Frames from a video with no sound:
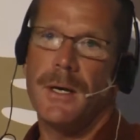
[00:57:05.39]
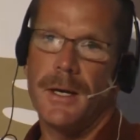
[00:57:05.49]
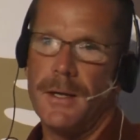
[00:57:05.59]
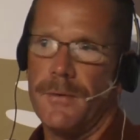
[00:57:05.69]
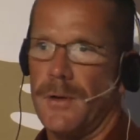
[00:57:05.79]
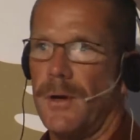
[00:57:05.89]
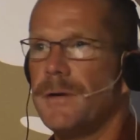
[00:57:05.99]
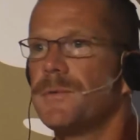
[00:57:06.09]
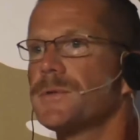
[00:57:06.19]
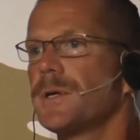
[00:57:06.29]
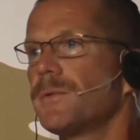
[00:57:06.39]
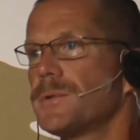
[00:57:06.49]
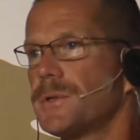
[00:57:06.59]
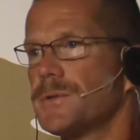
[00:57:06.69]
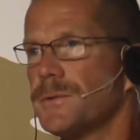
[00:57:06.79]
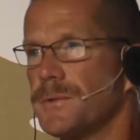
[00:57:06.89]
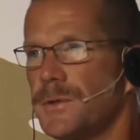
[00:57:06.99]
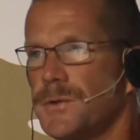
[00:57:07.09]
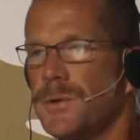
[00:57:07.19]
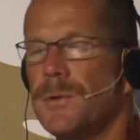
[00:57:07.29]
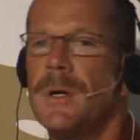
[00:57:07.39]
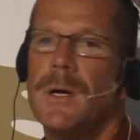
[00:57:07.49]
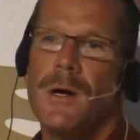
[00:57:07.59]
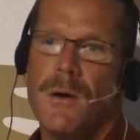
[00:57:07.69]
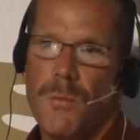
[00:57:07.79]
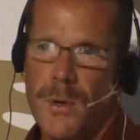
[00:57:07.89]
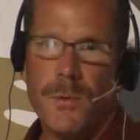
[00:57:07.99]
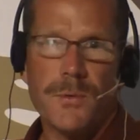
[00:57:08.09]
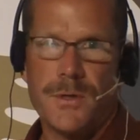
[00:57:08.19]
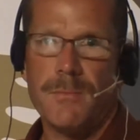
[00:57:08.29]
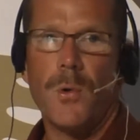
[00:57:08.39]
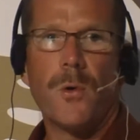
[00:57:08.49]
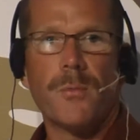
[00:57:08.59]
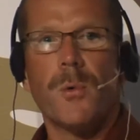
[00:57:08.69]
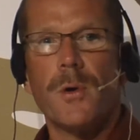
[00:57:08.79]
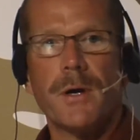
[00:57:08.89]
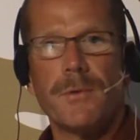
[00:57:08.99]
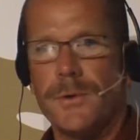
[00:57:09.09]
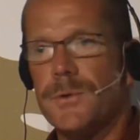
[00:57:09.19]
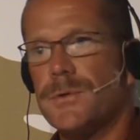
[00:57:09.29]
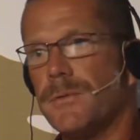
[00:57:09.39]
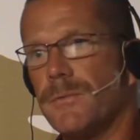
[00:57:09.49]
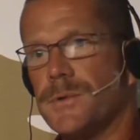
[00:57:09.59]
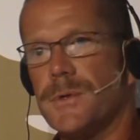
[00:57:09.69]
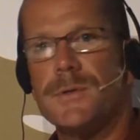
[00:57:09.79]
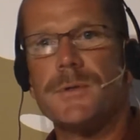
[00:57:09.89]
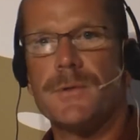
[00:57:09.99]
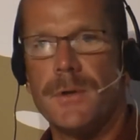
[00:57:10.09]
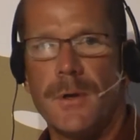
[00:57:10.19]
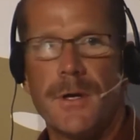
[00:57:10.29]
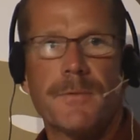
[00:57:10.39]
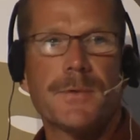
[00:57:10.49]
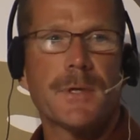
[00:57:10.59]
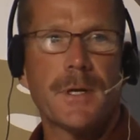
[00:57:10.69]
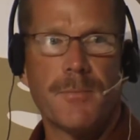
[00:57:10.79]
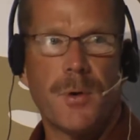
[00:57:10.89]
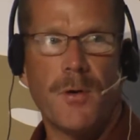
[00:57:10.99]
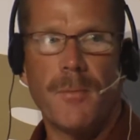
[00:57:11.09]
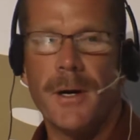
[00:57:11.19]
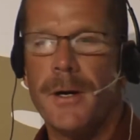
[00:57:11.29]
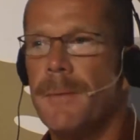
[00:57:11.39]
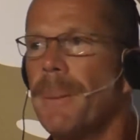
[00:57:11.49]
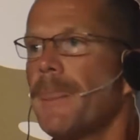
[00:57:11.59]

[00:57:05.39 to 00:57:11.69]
Again, the glyphosate resistance issue, we will see more and more evolution of resistance to glyphosate in palmari.